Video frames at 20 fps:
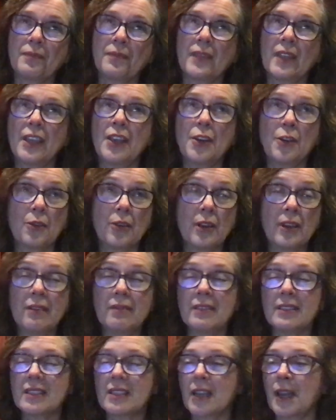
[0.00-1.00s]
hear it.
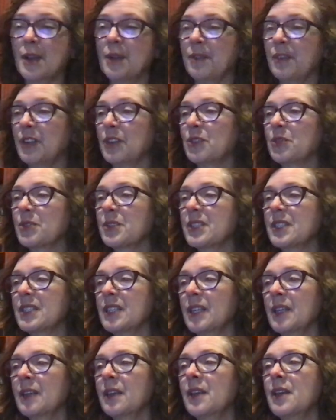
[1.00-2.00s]
It's kind of
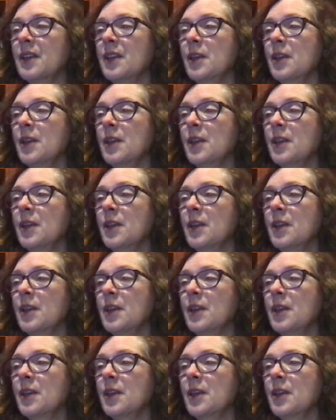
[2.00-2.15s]
interesting.